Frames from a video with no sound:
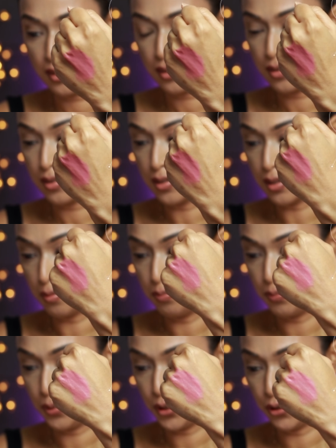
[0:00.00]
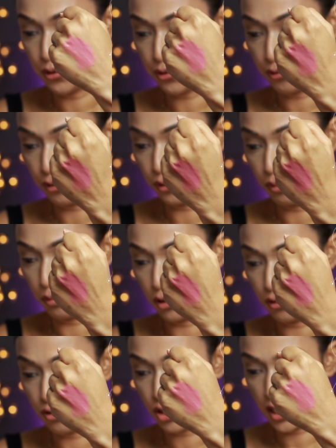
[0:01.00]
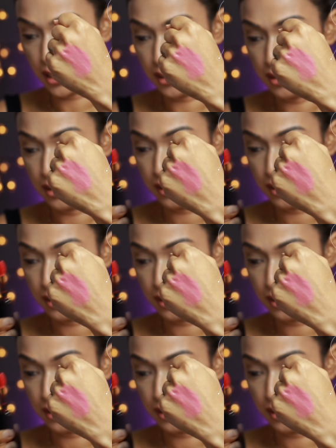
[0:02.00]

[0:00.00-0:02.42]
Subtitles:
This is a beautiful mauve shade.